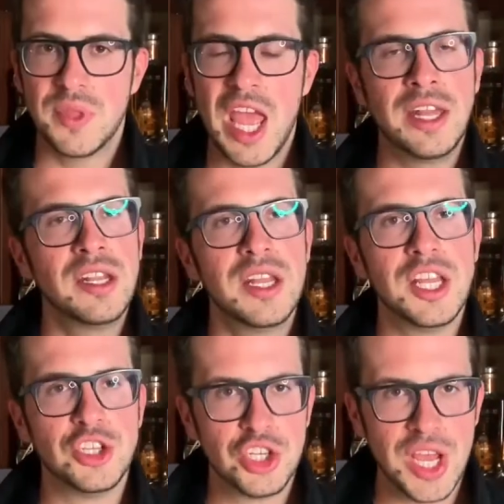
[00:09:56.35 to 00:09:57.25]
and an
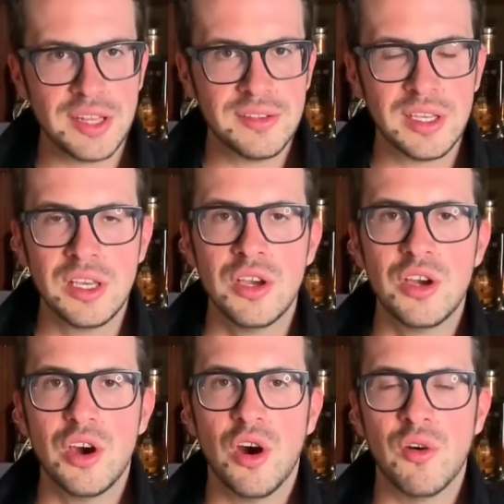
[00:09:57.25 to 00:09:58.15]
enchanting
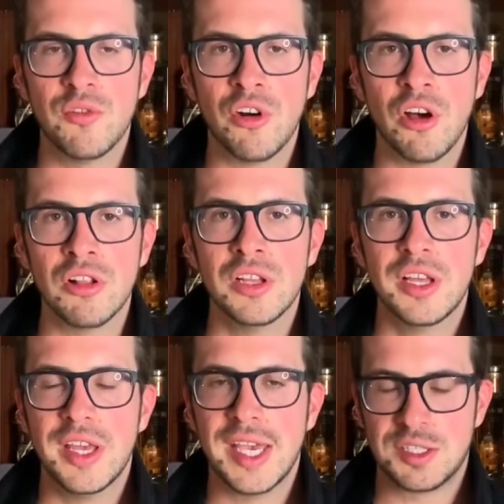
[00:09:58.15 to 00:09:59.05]
overall
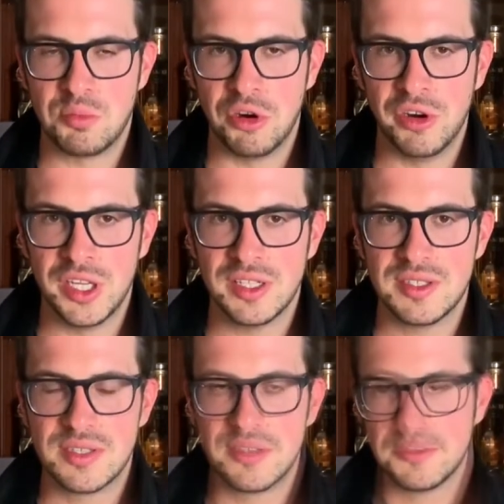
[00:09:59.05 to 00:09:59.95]

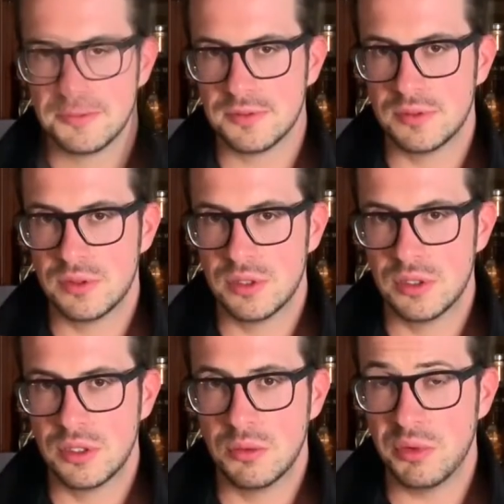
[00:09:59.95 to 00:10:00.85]
experience.
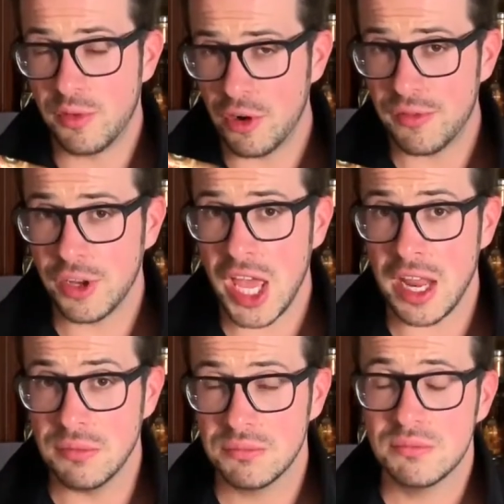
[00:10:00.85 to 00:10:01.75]
Before I
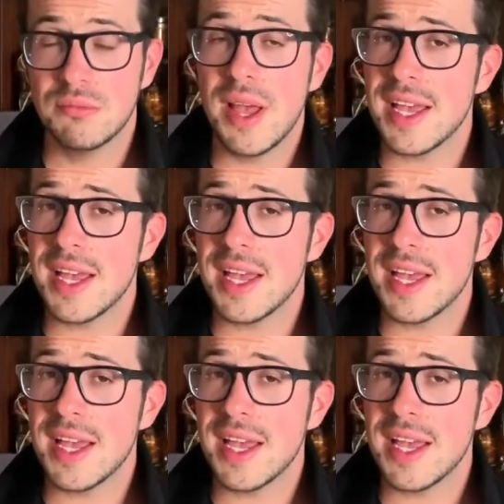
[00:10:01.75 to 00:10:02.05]
forget, as